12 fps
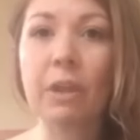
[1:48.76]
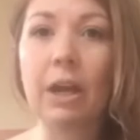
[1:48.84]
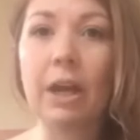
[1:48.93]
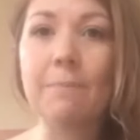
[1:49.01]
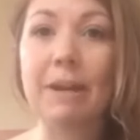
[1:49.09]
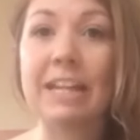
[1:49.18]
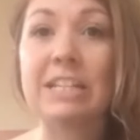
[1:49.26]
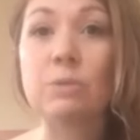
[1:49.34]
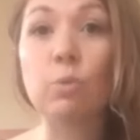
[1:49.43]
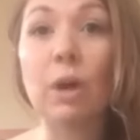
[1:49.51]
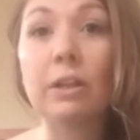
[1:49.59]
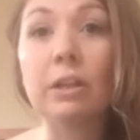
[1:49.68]
and it's
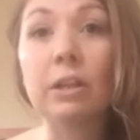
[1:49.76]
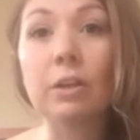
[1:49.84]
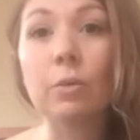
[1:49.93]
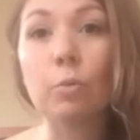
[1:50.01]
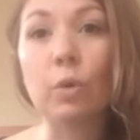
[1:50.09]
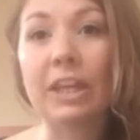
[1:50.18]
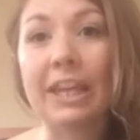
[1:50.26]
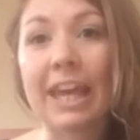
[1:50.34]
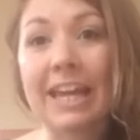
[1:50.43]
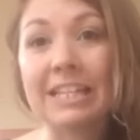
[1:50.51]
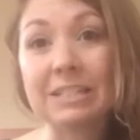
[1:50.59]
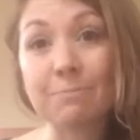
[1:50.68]
one
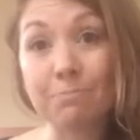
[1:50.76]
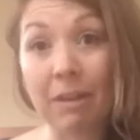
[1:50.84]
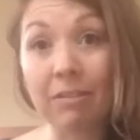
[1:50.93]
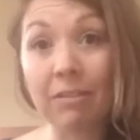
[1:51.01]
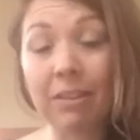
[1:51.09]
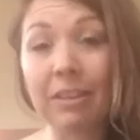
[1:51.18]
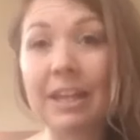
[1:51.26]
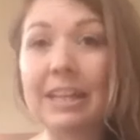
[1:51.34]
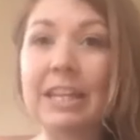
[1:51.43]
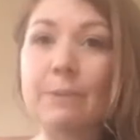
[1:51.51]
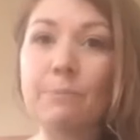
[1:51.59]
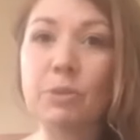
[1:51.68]
weekend a month, and
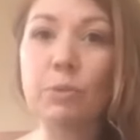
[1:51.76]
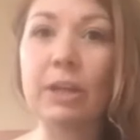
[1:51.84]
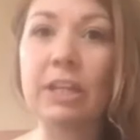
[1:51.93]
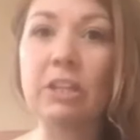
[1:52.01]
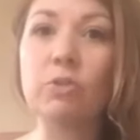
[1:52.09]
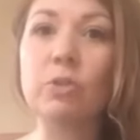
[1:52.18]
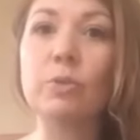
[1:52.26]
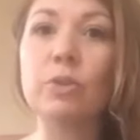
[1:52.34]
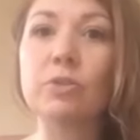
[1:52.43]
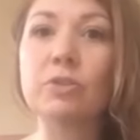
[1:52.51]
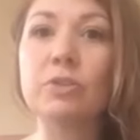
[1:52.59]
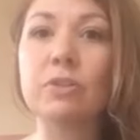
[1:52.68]
then in between you do
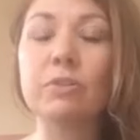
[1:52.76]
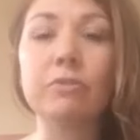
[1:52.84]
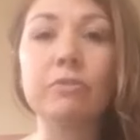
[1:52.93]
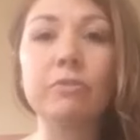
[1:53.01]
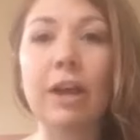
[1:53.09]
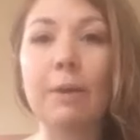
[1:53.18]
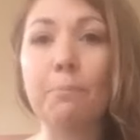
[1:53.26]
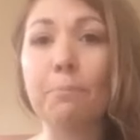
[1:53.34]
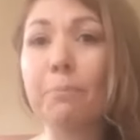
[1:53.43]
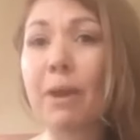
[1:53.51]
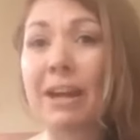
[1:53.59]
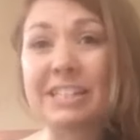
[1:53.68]
lots of
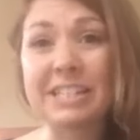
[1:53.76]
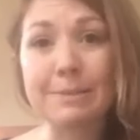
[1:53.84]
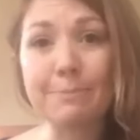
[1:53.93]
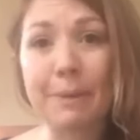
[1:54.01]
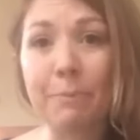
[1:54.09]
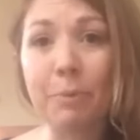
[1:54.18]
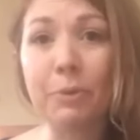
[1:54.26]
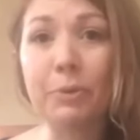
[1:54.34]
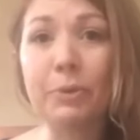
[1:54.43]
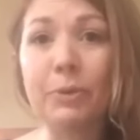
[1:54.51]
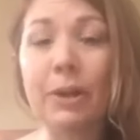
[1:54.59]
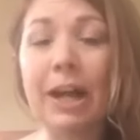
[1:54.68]
practice
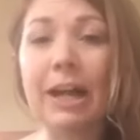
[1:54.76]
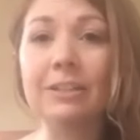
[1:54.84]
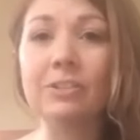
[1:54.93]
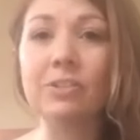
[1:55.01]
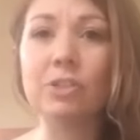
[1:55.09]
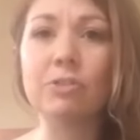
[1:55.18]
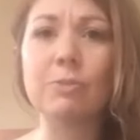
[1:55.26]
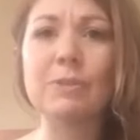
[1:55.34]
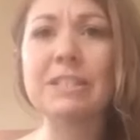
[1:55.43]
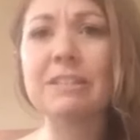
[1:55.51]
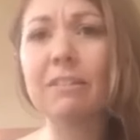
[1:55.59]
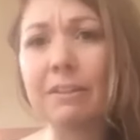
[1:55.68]
people and you do
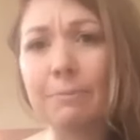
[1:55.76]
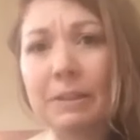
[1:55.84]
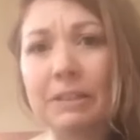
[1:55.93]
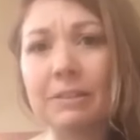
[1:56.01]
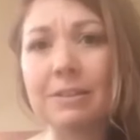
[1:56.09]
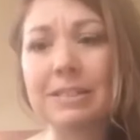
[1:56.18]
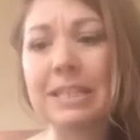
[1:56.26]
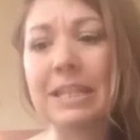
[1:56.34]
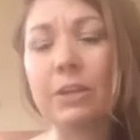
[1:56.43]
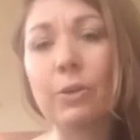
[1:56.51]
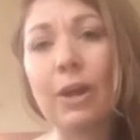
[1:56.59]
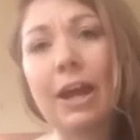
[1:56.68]
assignments, and
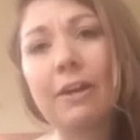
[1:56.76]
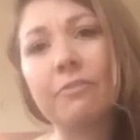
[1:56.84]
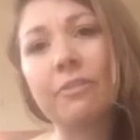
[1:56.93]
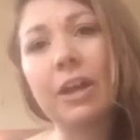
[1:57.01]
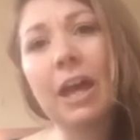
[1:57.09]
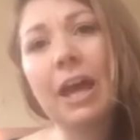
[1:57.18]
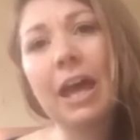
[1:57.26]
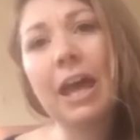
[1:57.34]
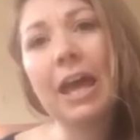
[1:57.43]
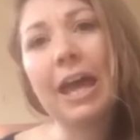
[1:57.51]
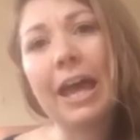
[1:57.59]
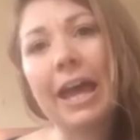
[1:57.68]
then you have
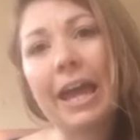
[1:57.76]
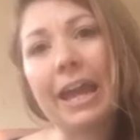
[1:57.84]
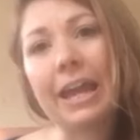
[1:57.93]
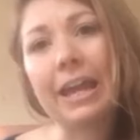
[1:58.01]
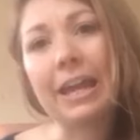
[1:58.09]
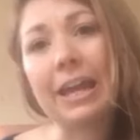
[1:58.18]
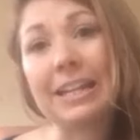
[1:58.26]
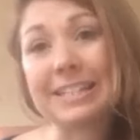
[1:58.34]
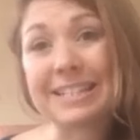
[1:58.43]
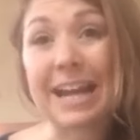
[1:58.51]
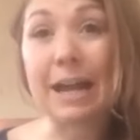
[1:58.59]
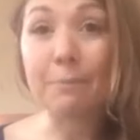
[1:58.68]
an
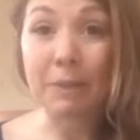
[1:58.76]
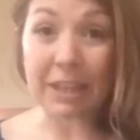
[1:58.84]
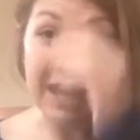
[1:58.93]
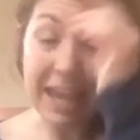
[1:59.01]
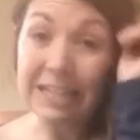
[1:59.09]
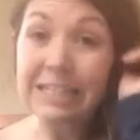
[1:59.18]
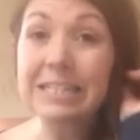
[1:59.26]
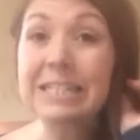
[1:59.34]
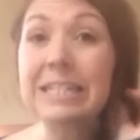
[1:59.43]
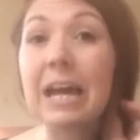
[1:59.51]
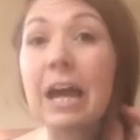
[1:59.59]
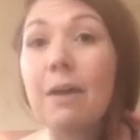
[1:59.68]
exam at the end.
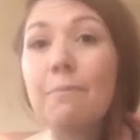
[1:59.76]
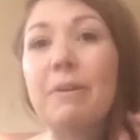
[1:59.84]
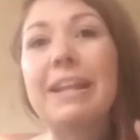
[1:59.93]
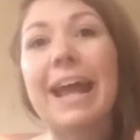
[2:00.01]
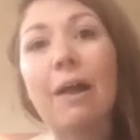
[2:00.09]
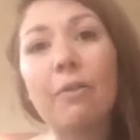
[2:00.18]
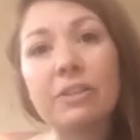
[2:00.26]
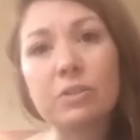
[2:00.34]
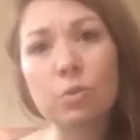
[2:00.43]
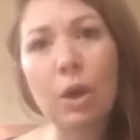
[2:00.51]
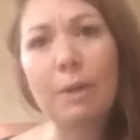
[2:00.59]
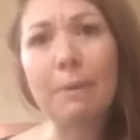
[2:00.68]
Now there's
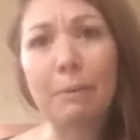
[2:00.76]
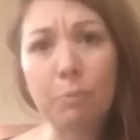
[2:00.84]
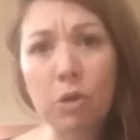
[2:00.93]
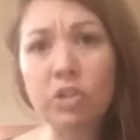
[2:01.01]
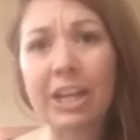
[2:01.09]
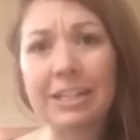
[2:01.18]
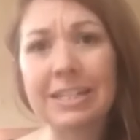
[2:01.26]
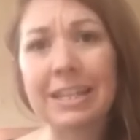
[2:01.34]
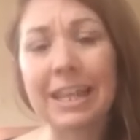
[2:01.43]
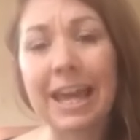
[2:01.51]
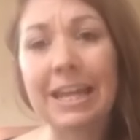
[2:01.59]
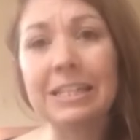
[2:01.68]
quite a big project
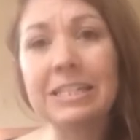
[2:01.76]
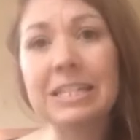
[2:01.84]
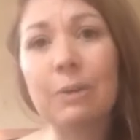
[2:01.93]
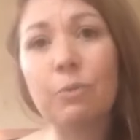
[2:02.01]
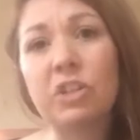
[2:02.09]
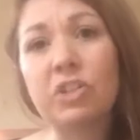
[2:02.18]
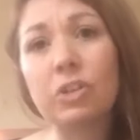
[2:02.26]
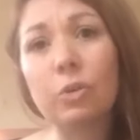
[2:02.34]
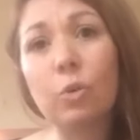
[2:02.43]
at the end which